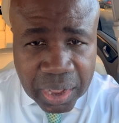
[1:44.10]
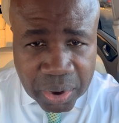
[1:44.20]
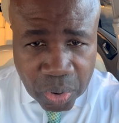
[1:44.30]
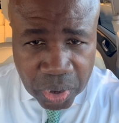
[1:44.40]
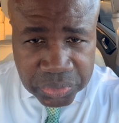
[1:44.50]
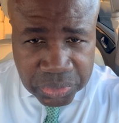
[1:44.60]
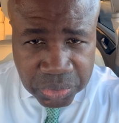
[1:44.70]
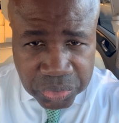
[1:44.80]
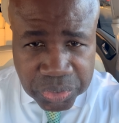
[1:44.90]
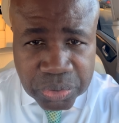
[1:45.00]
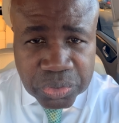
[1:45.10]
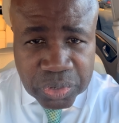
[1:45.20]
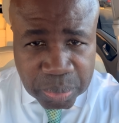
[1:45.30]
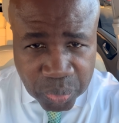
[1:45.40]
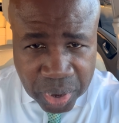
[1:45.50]
causing those stones. So
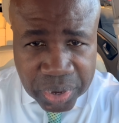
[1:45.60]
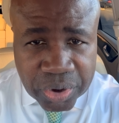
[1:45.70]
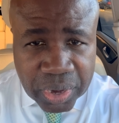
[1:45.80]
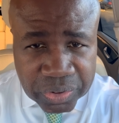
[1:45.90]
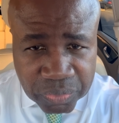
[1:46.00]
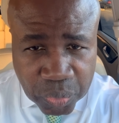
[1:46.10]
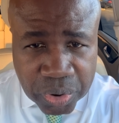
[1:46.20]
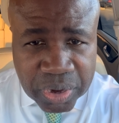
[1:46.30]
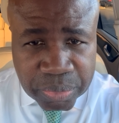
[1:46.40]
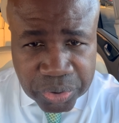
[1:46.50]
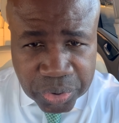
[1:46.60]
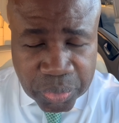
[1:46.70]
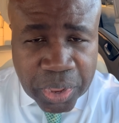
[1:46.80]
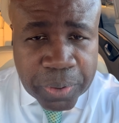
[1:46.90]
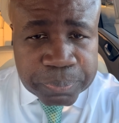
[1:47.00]
number one, lots of water. Number two,
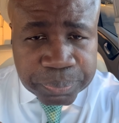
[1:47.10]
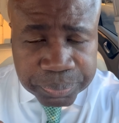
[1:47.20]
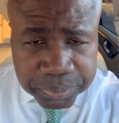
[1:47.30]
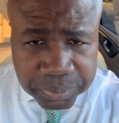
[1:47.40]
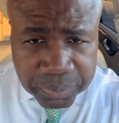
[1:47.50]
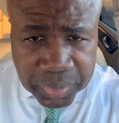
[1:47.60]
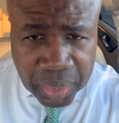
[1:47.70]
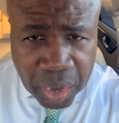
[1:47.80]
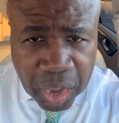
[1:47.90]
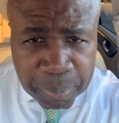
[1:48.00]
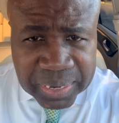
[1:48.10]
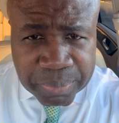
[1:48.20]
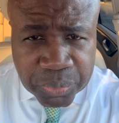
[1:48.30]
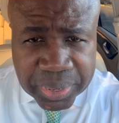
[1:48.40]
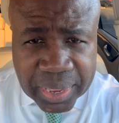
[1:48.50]
a couple
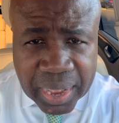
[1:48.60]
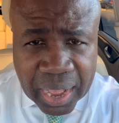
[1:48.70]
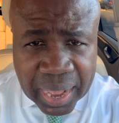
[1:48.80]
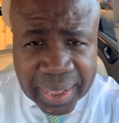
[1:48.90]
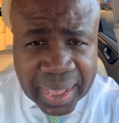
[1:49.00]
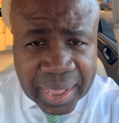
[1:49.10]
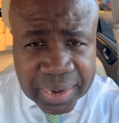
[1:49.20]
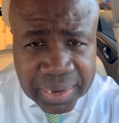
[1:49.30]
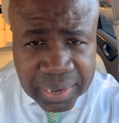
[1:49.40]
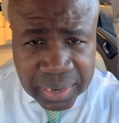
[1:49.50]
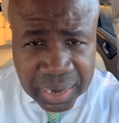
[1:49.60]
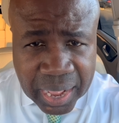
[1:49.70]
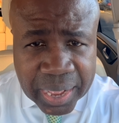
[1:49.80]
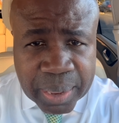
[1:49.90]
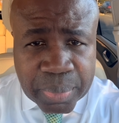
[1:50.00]
times a week, I add
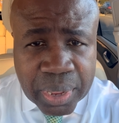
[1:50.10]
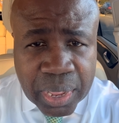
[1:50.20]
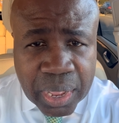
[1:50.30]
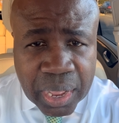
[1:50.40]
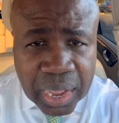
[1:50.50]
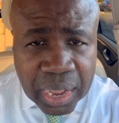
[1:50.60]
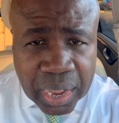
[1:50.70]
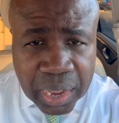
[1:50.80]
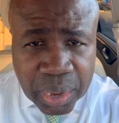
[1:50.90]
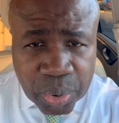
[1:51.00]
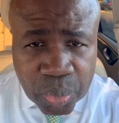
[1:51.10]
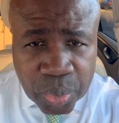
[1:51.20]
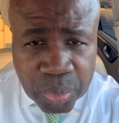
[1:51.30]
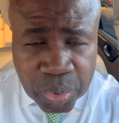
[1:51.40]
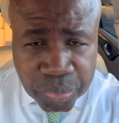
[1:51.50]
lime
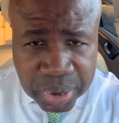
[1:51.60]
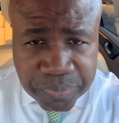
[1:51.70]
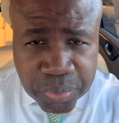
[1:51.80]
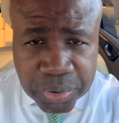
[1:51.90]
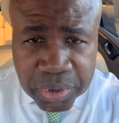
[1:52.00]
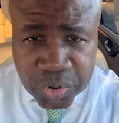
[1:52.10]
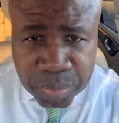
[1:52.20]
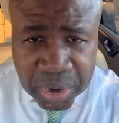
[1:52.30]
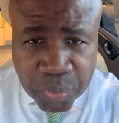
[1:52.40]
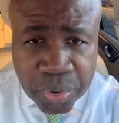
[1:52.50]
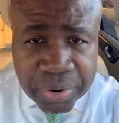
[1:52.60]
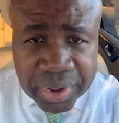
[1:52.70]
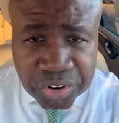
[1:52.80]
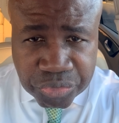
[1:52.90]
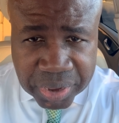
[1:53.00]
or grapefruit to my water
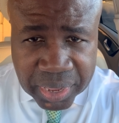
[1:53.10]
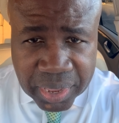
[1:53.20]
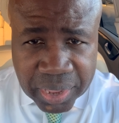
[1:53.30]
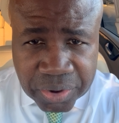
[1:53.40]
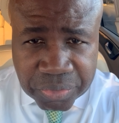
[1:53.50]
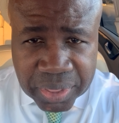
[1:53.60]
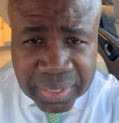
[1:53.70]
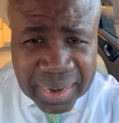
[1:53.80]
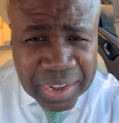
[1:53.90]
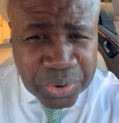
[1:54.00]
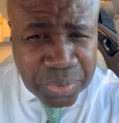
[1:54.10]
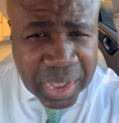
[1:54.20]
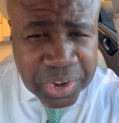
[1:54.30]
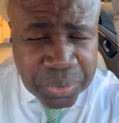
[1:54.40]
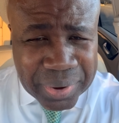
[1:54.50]
and drink that. I do
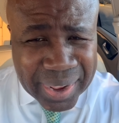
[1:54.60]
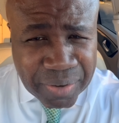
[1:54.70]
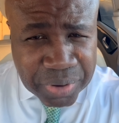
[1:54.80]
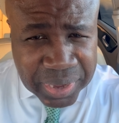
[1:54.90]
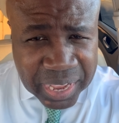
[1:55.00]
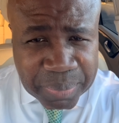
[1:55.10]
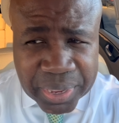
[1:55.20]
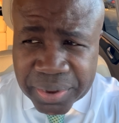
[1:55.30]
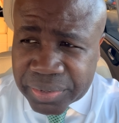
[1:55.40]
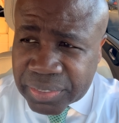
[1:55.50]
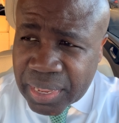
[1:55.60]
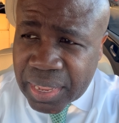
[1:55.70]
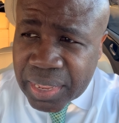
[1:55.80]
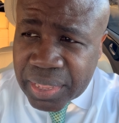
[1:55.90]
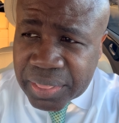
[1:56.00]
not do it every day because
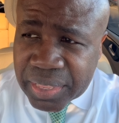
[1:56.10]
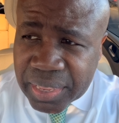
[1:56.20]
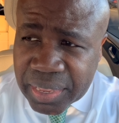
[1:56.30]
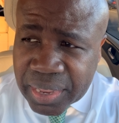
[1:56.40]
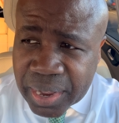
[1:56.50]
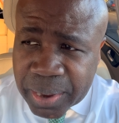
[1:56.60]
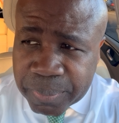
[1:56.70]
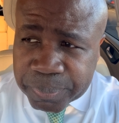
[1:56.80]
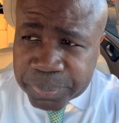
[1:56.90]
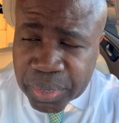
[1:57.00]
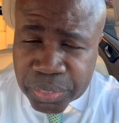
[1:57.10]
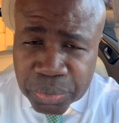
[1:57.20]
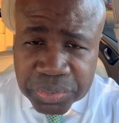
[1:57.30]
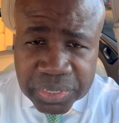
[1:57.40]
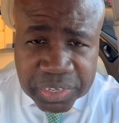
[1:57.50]
the
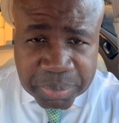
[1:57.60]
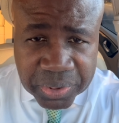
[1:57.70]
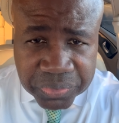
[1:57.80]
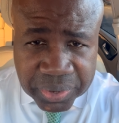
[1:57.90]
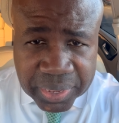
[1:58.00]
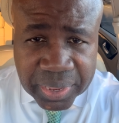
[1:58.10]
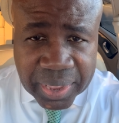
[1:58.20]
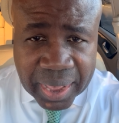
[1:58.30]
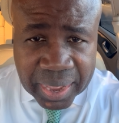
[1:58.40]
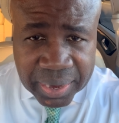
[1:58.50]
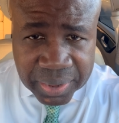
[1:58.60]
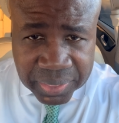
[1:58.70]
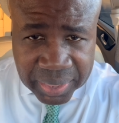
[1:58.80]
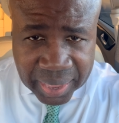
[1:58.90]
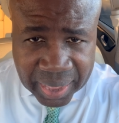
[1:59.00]
those things can be acidic and
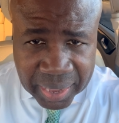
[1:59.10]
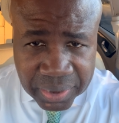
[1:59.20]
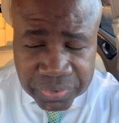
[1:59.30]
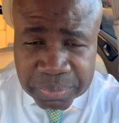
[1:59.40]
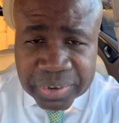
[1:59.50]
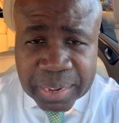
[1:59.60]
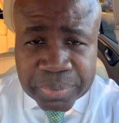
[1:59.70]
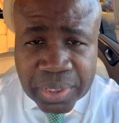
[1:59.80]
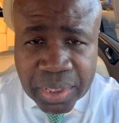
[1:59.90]
they can sometimes